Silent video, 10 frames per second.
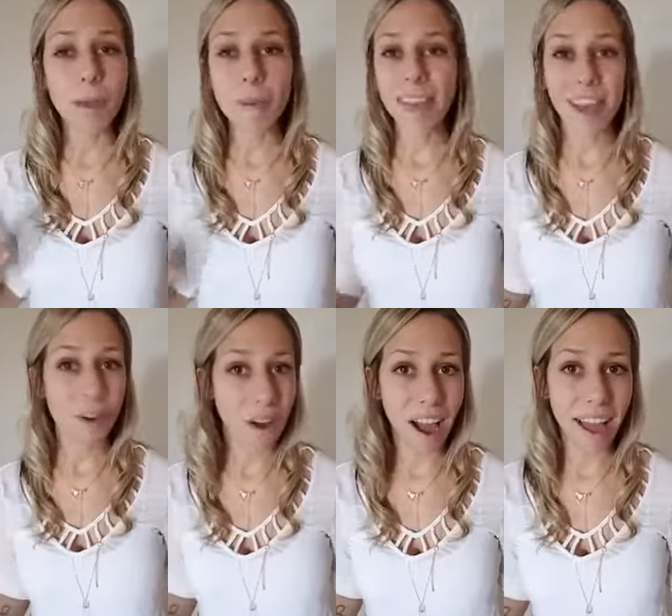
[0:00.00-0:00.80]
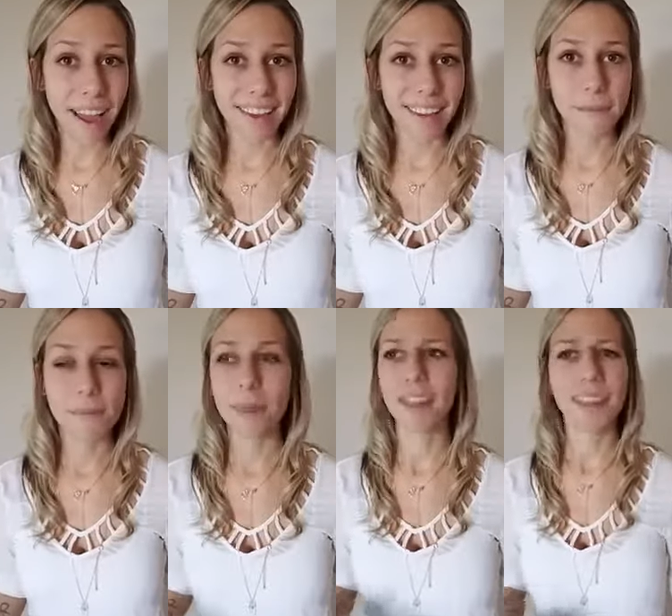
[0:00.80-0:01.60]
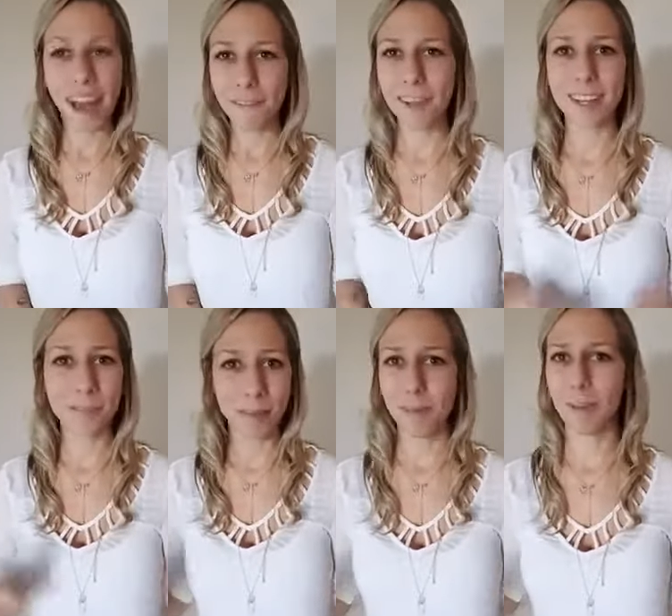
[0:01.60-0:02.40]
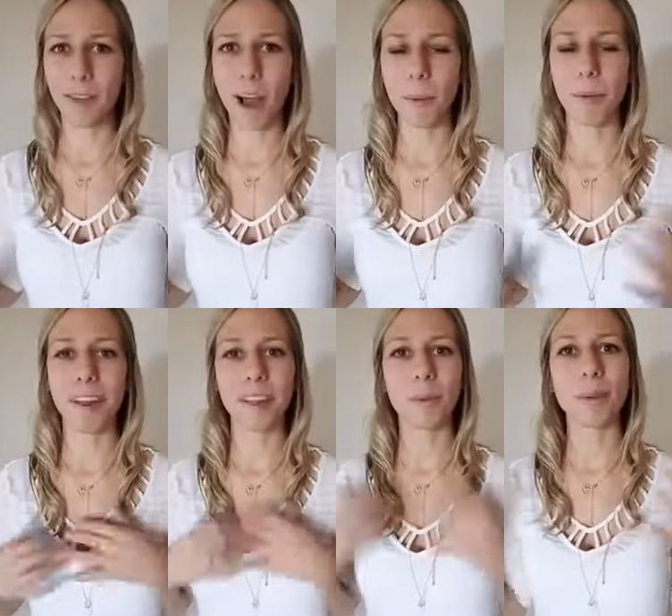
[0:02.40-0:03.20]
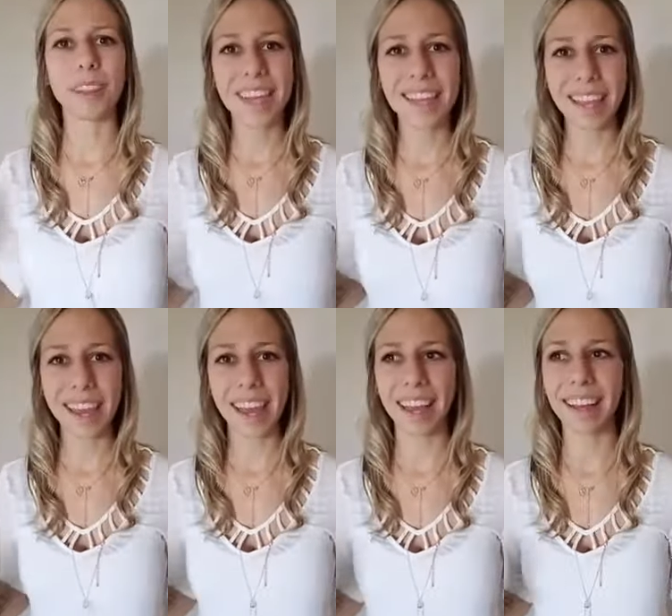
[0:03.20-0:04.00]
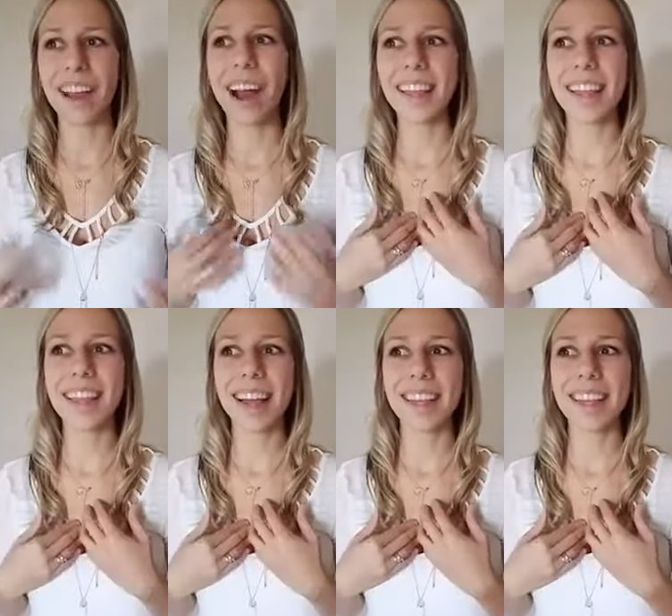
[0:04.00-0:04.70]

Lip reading: maybe they cry. Laughing has been the most common one. And they're releasing, not that